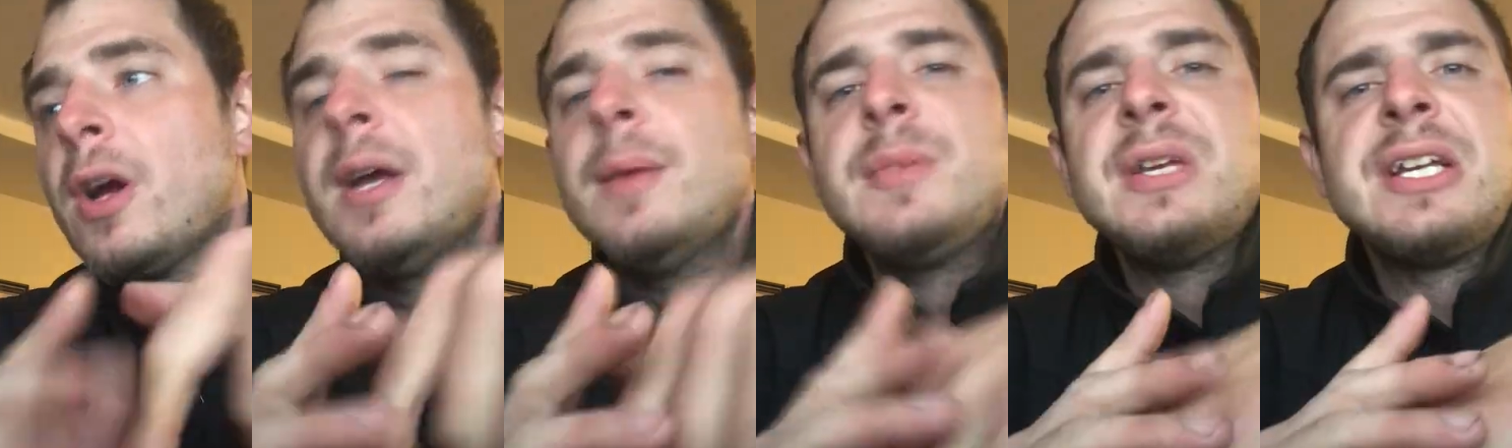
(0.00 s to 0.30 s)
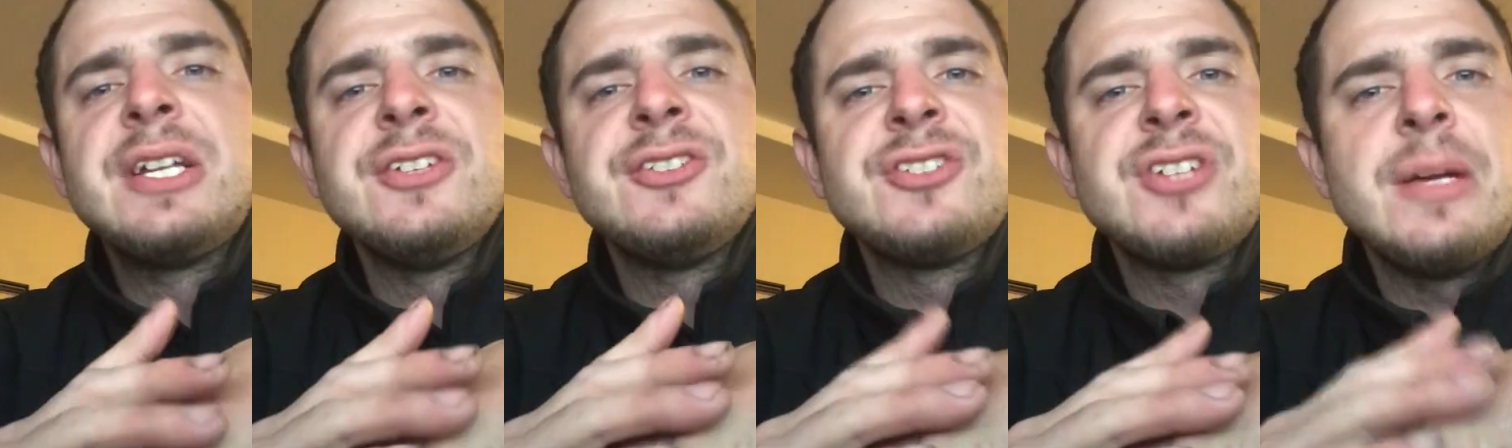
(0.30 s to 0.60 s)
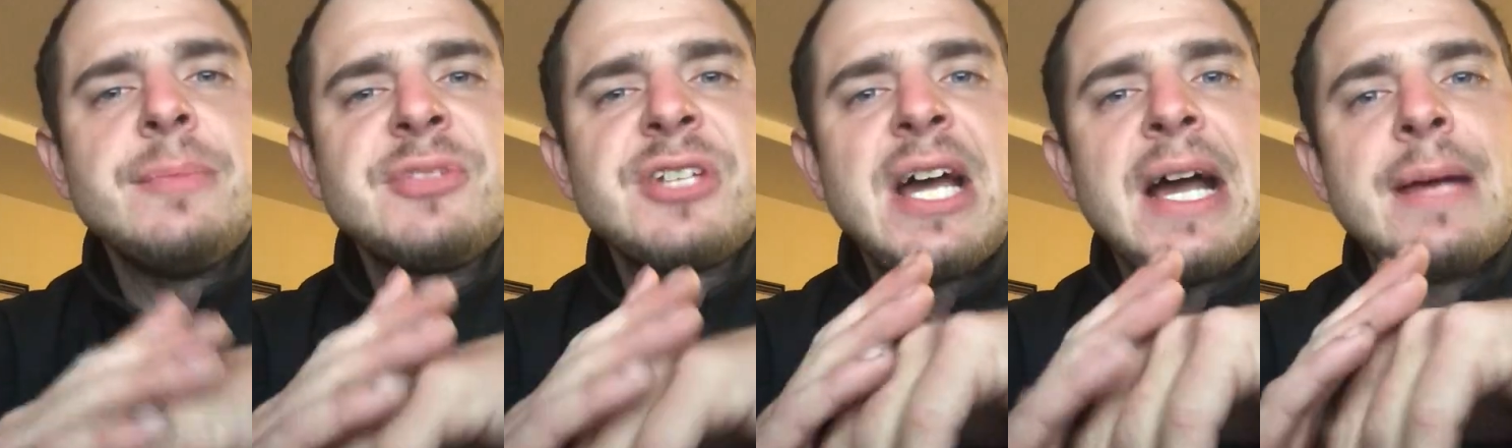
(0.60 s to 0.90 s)
Because
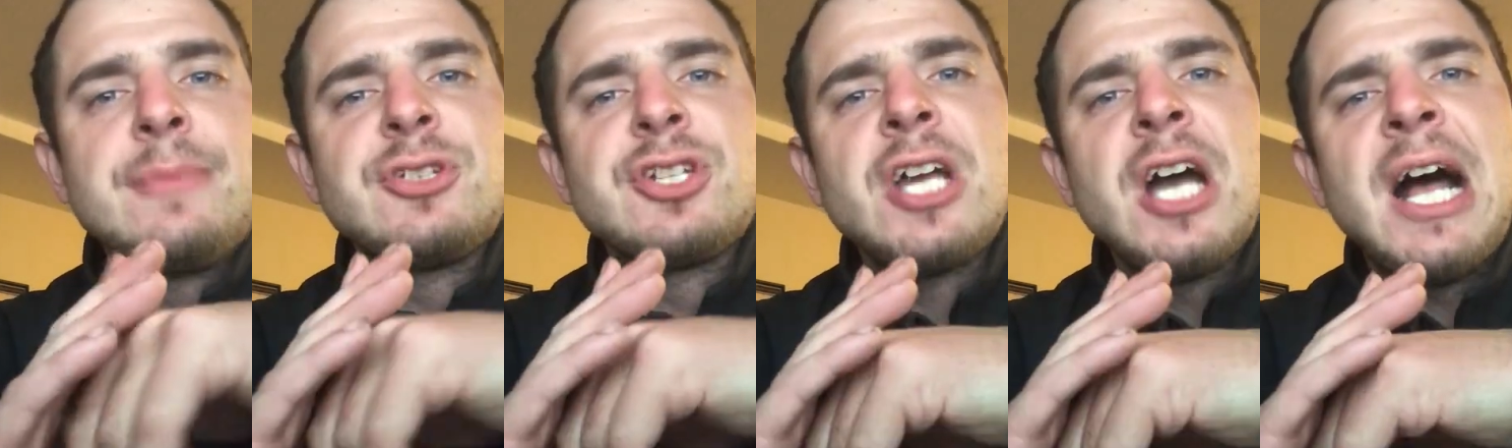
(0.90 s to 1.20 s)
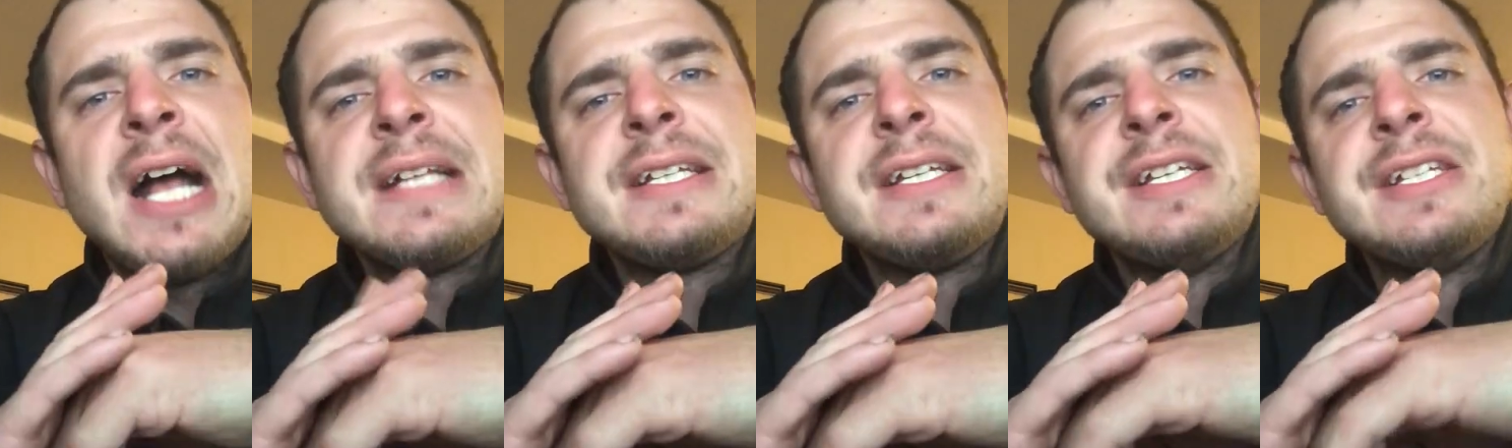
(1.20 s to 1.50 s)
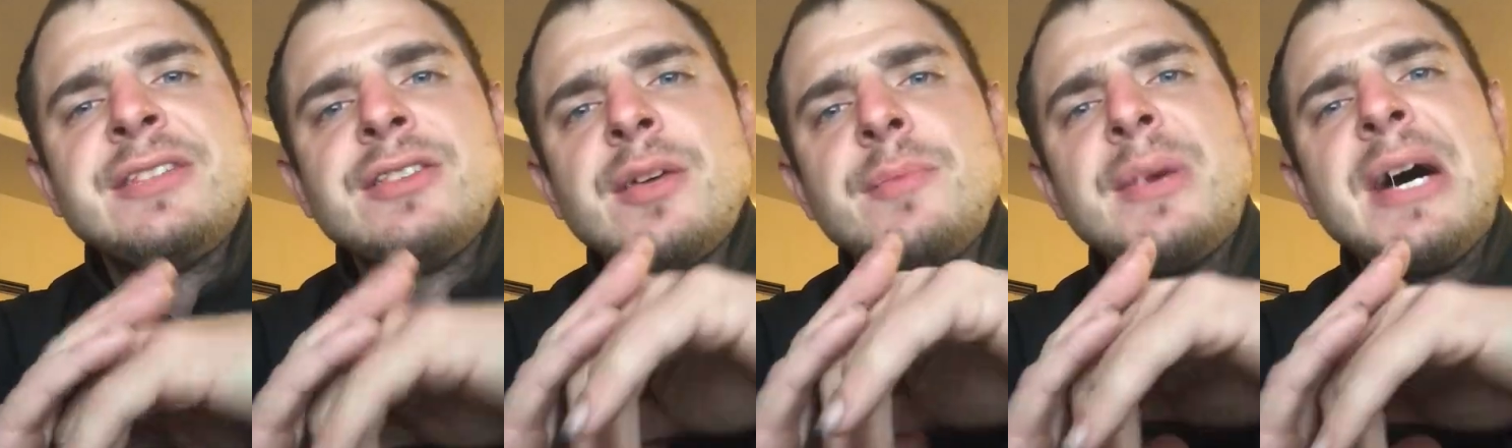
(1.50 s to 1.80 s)
sometimes God
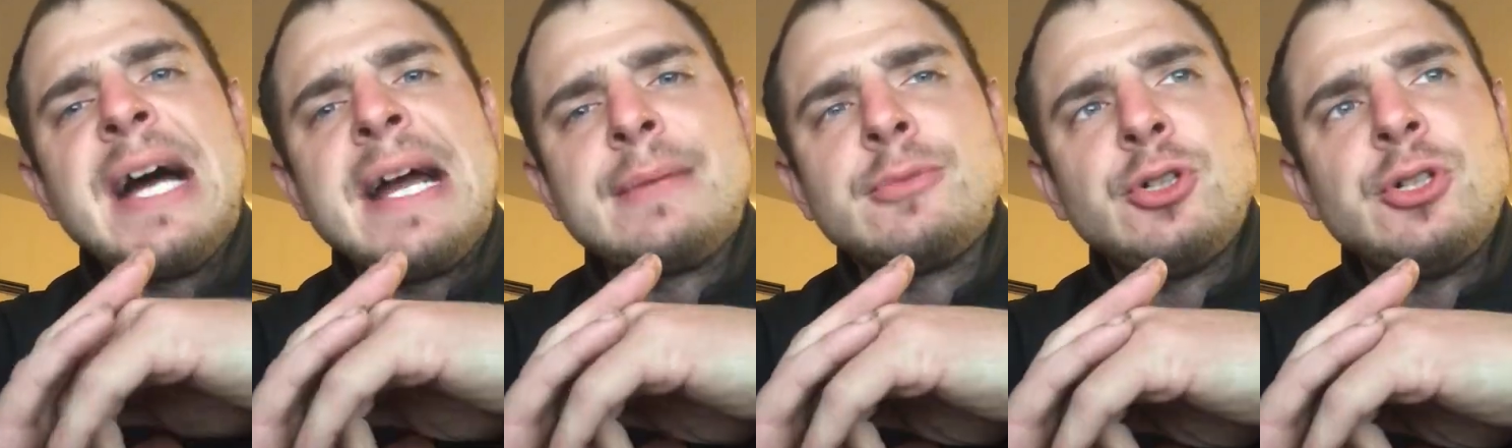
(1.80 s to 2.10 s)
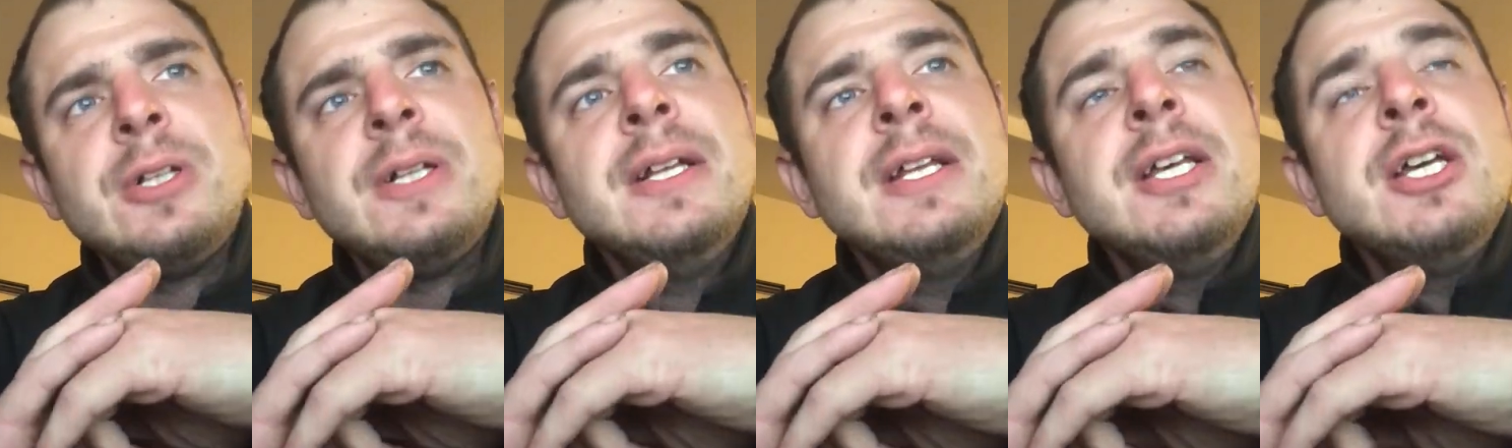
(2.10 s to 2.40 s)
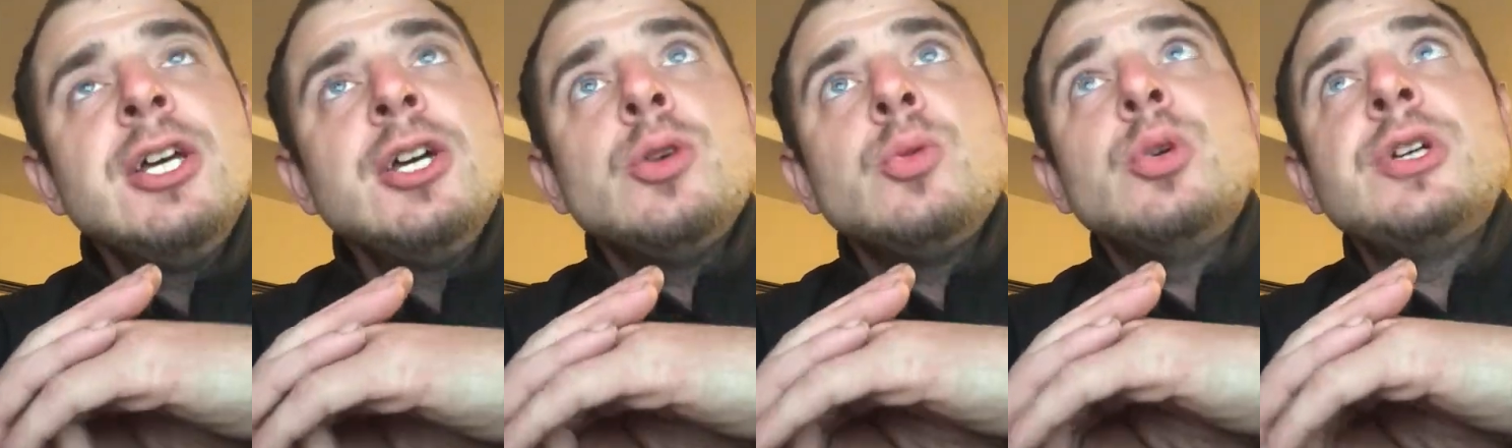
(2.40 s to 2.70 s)
in the Bible
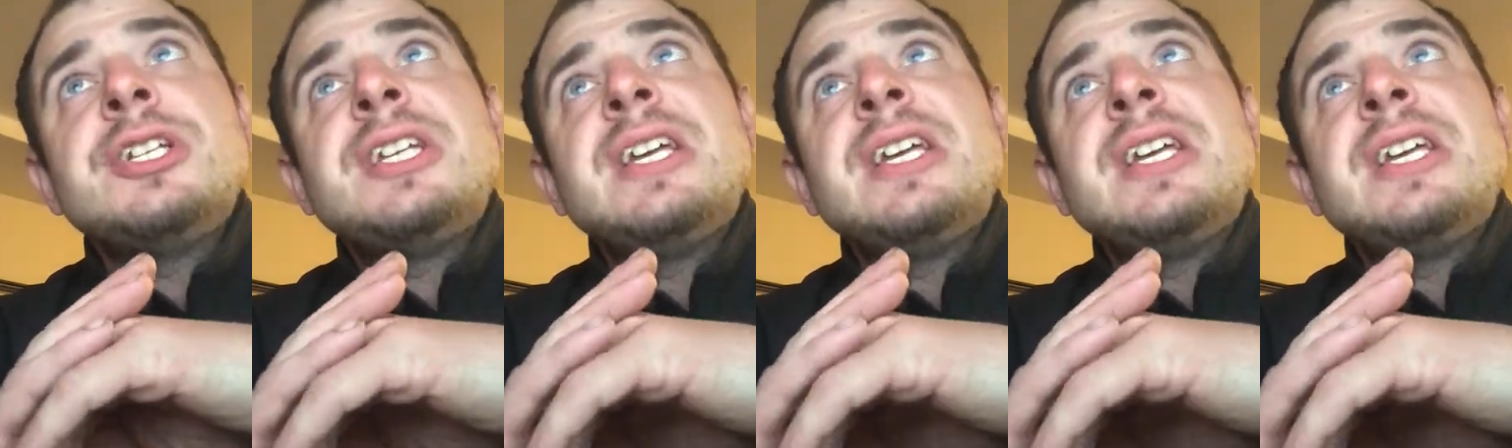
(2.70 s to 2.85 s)
would